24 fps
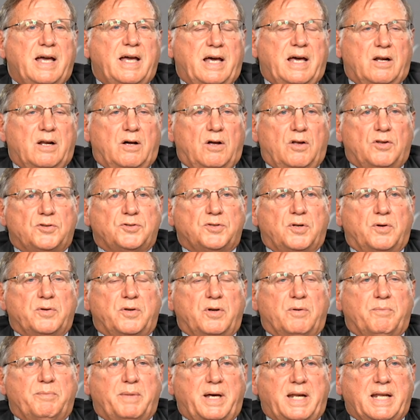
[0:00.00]
And also
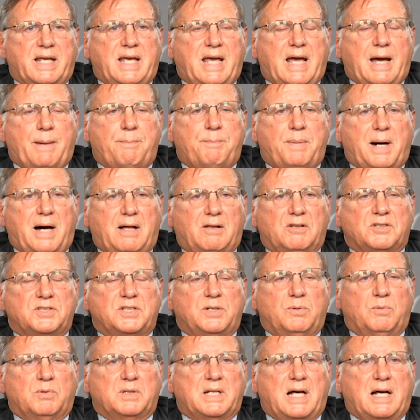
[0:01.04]
your Medigap policy
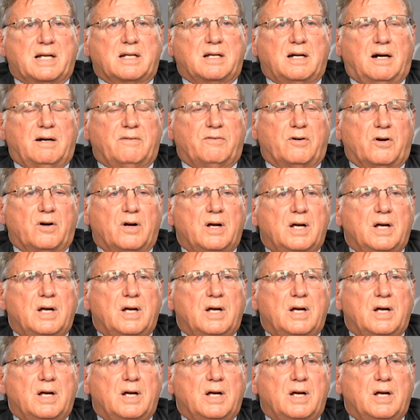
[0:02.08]
will not cover